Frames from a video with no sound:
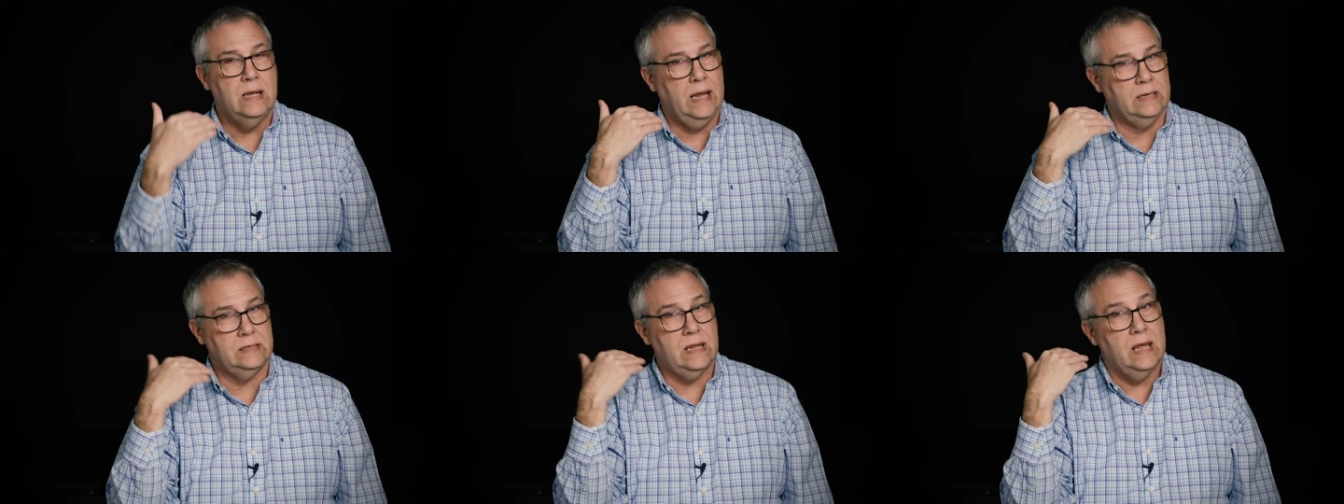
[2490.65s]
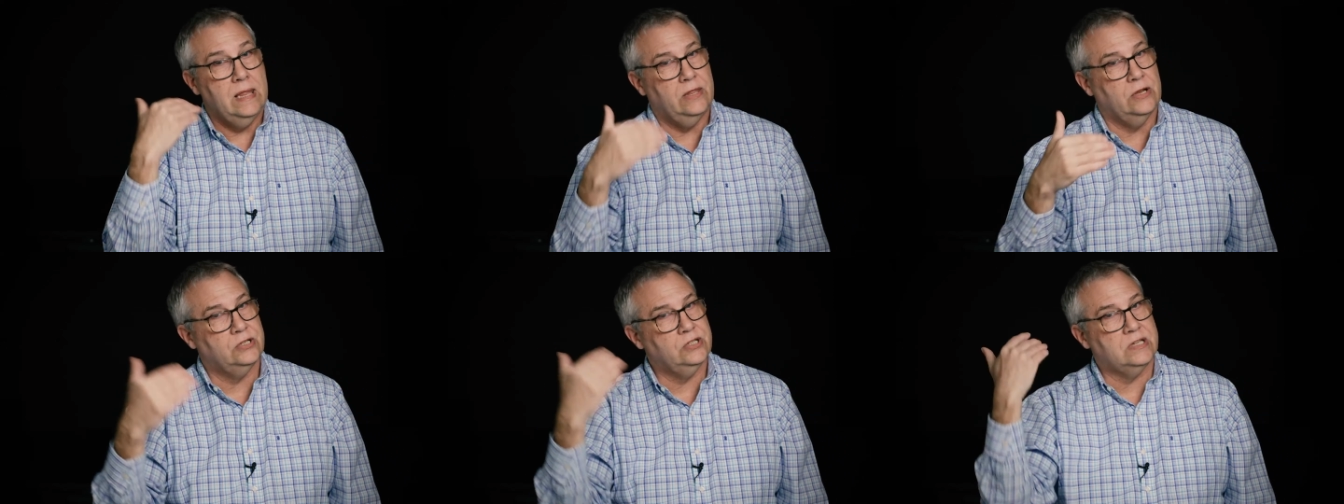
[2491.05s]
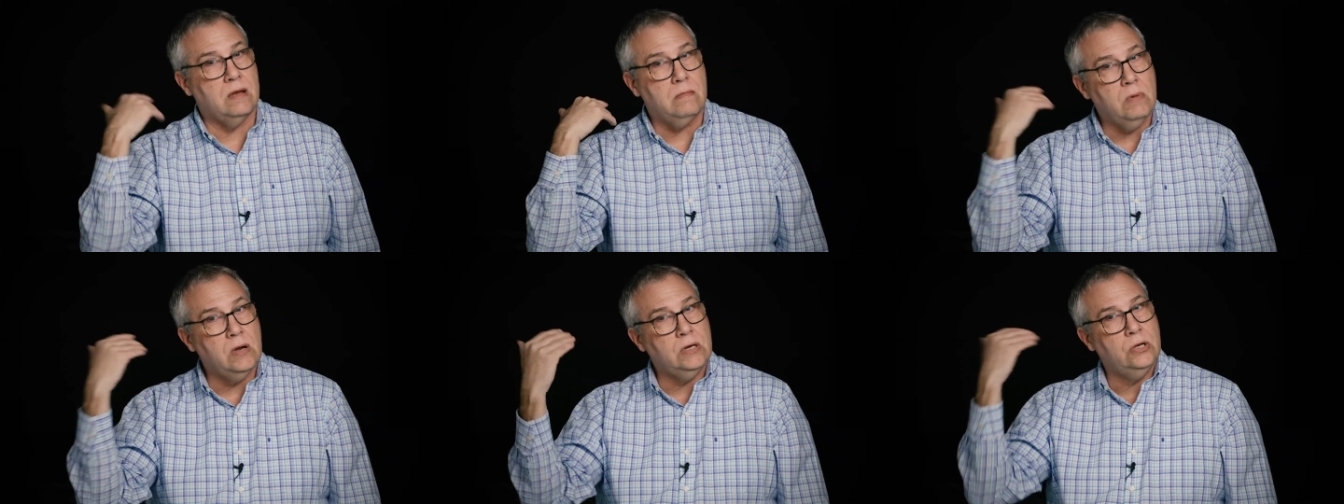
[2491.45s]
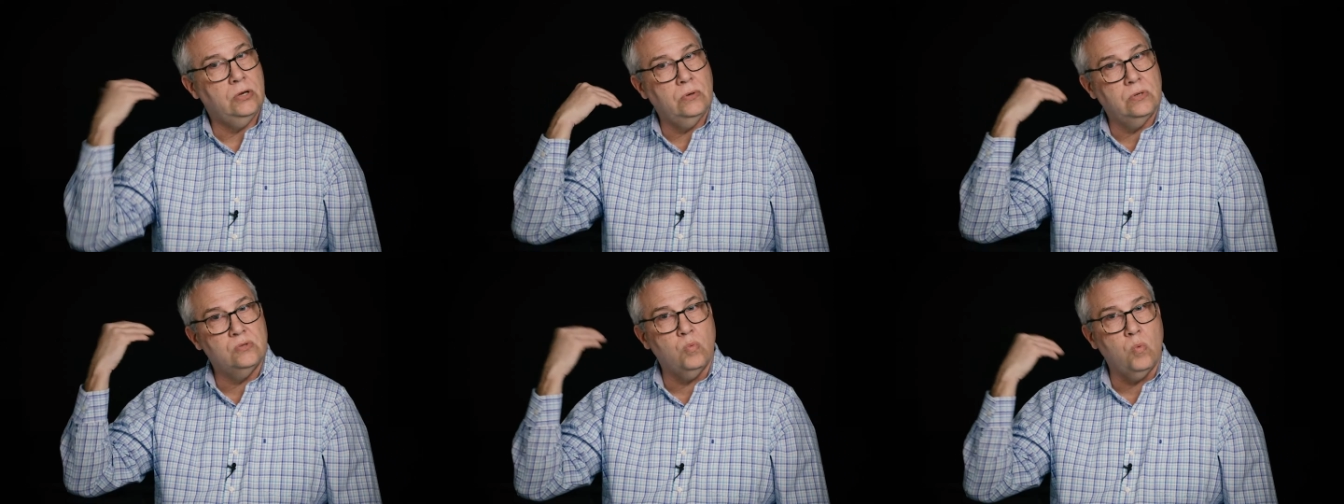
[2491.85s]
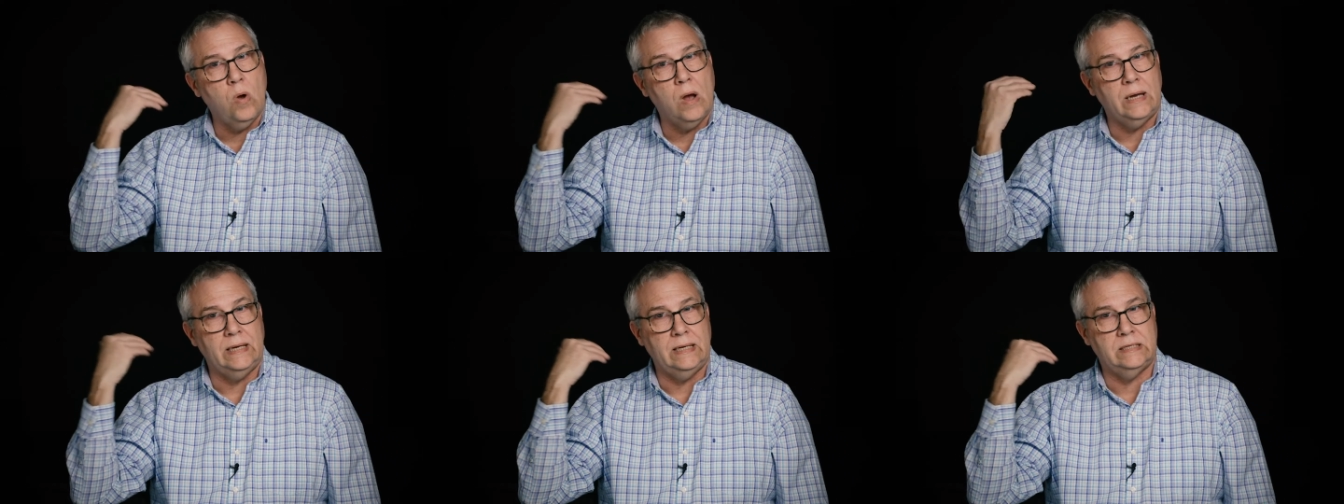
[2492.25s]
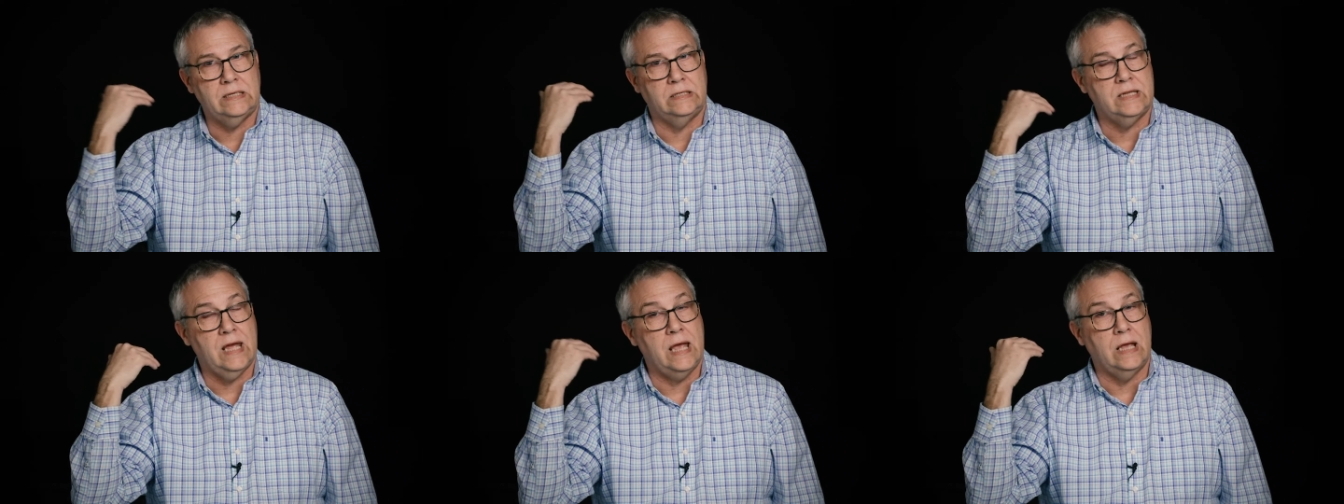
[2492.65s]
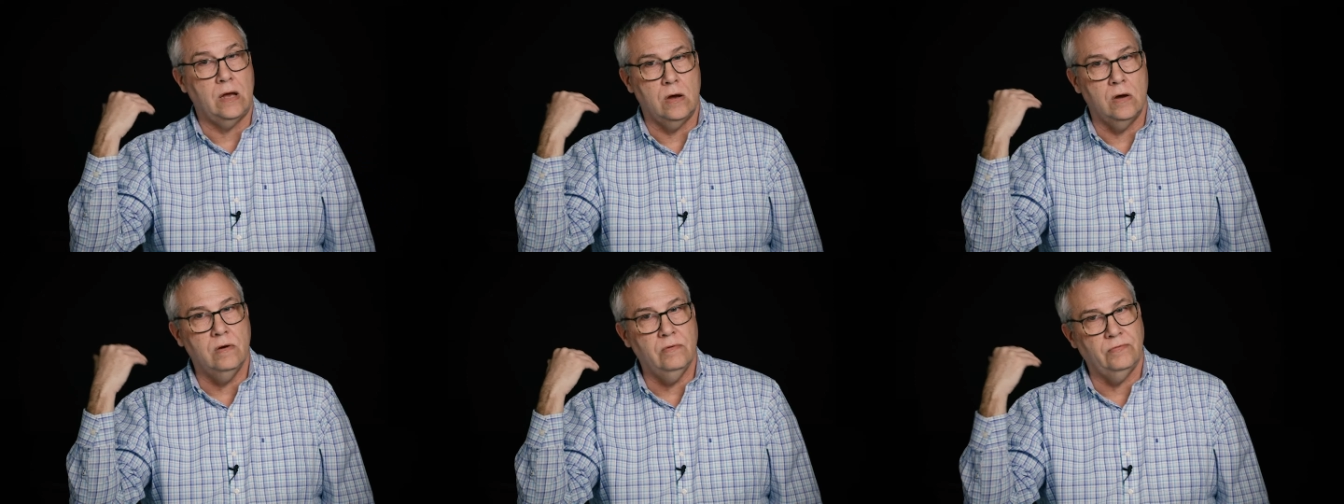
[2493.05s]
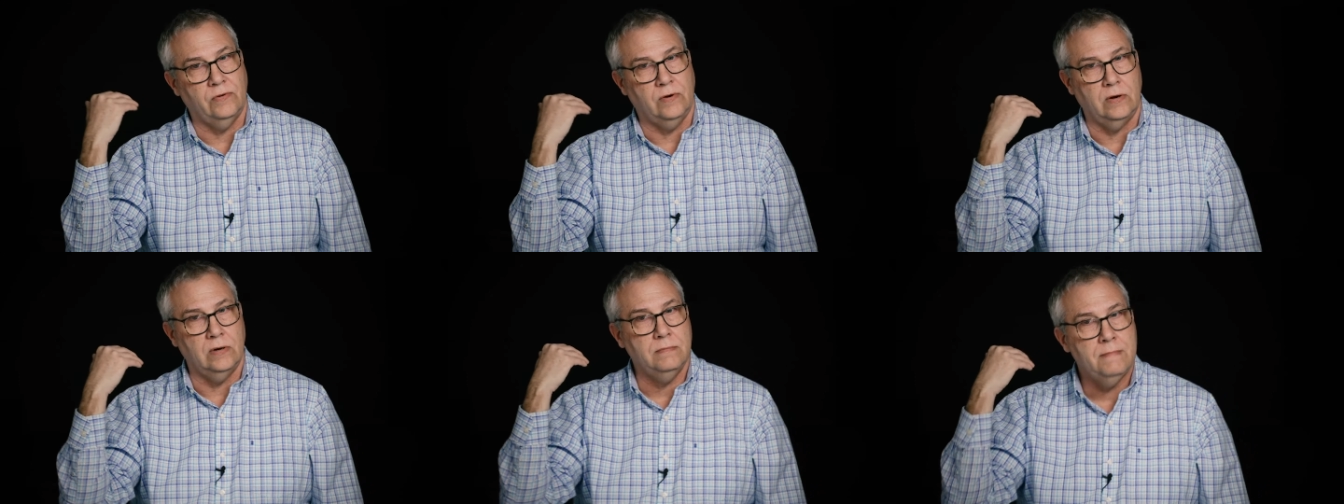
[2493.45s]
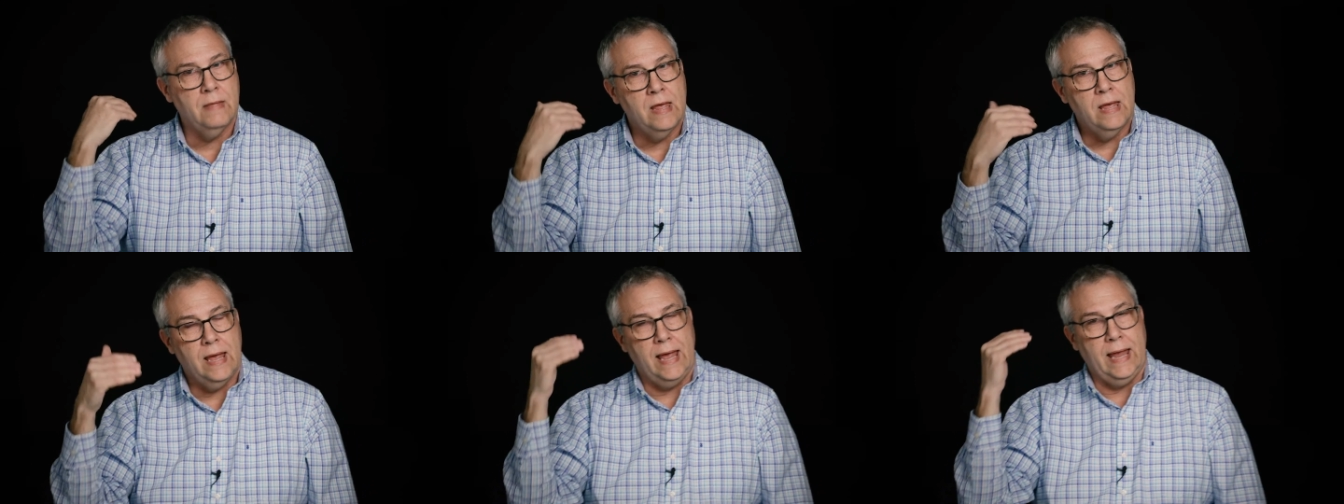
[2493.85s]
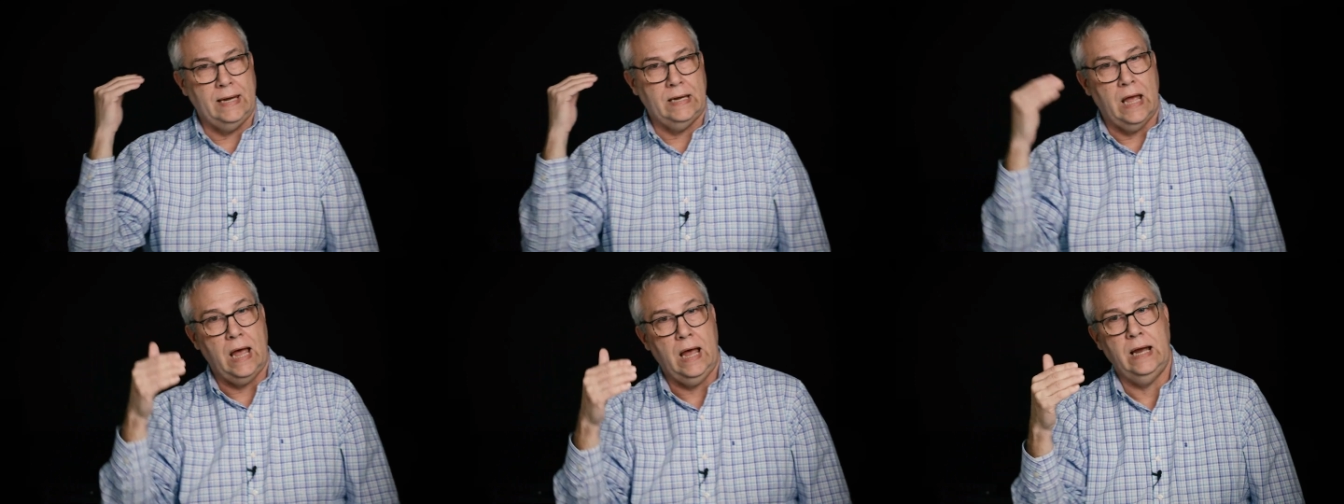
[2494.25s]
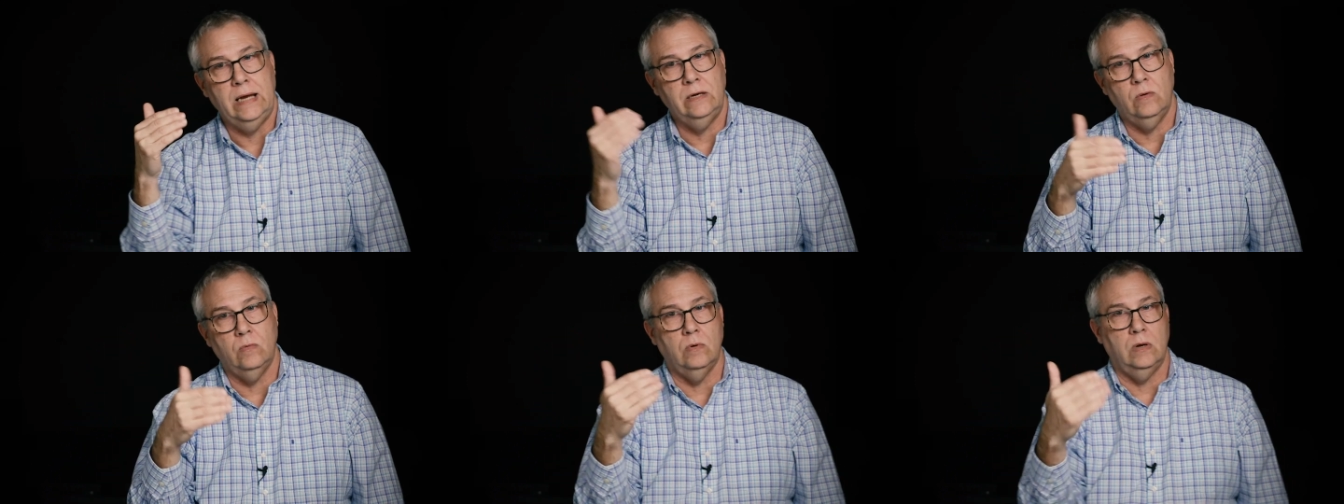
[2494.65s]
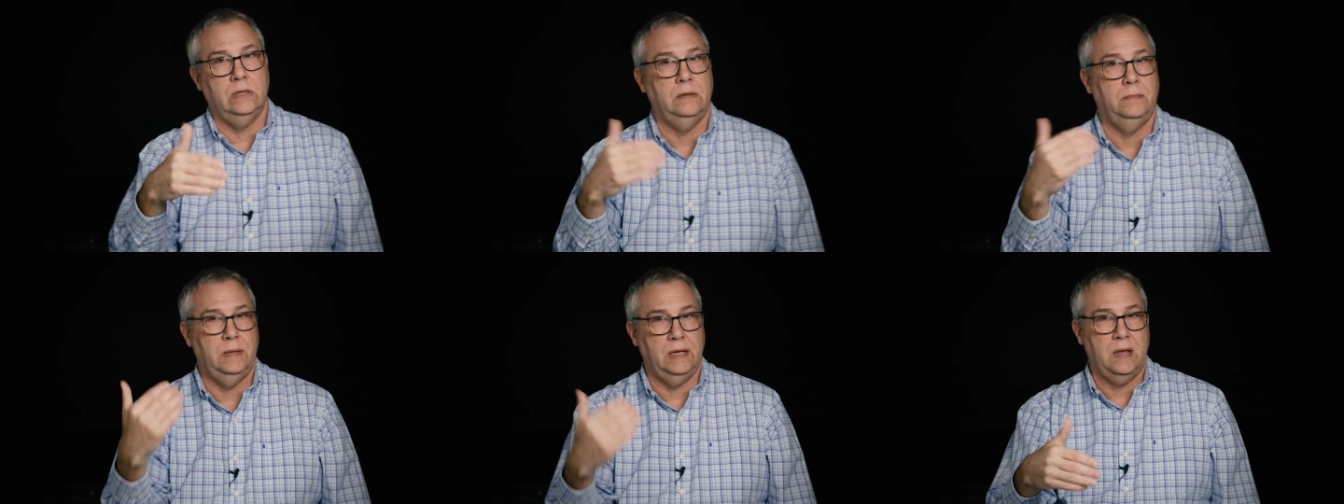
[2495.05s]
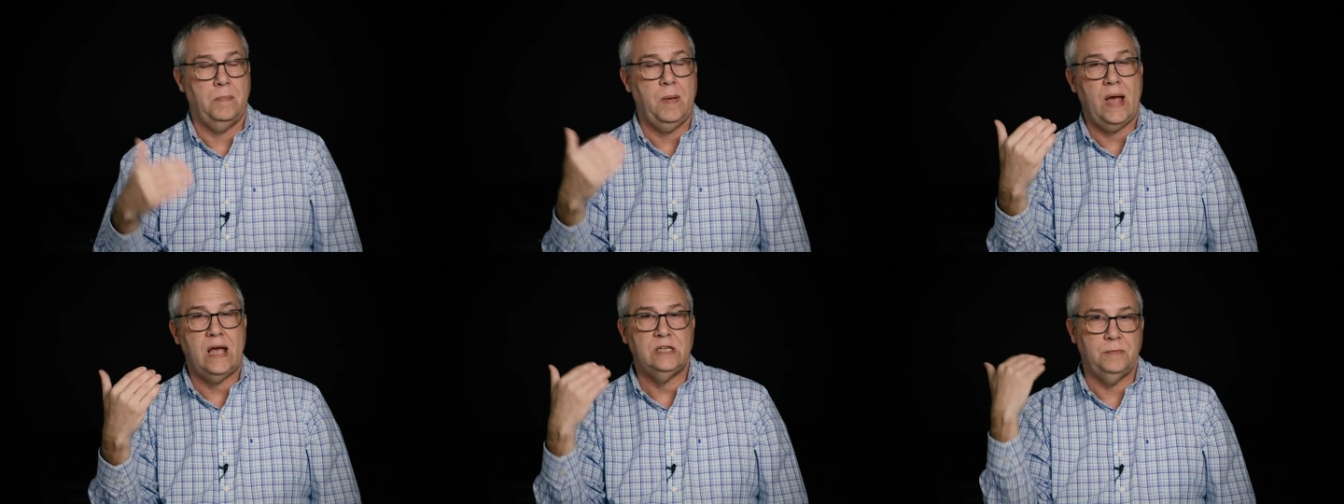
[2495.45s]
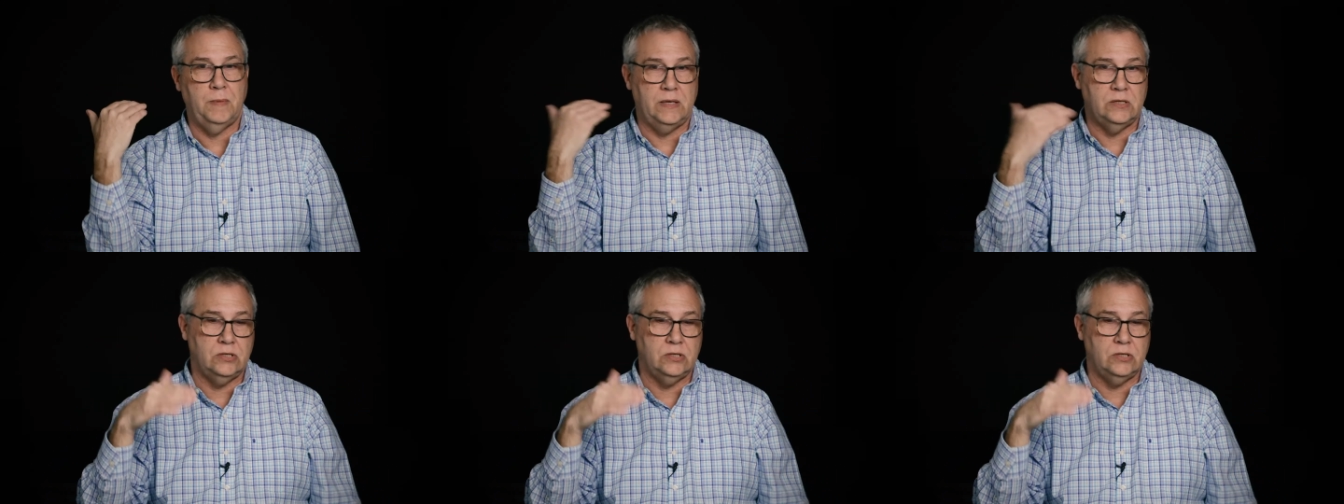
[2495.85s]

It, there's someone who is wanting to take over, and I don't want them to get past me.